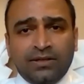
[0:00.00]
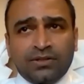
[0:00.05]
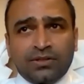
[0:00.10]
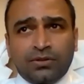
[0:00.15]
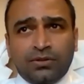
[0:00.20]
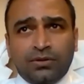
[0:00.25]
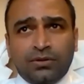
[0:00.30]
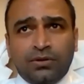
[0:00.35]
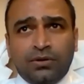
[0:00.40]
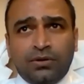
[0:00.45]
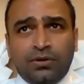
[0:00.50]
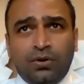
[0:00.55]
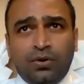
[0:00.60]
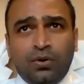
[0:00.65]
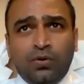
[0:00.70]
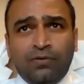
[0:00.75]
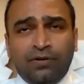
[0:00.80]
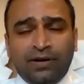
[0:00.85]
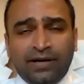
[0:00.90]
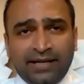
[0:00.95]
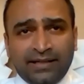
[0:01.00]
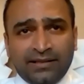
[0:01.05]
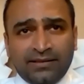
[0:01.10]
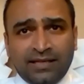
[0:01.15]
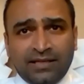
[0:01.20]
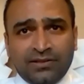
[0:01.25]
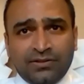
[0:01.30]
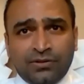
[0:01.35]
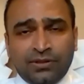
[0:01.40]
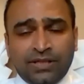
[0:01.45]
So over
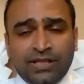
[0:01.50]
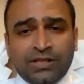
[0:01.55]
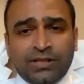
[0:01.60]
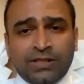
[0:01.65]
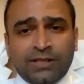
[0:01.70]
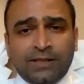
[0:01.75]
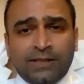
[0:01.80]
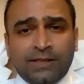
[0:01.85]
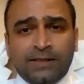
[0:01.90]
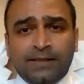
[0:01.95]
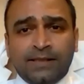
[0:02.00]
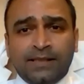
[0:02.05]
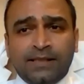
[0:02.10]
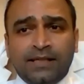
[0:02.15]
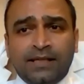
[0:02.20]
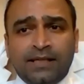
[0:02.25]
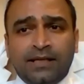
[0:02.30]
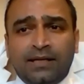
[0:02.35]
exaggeration,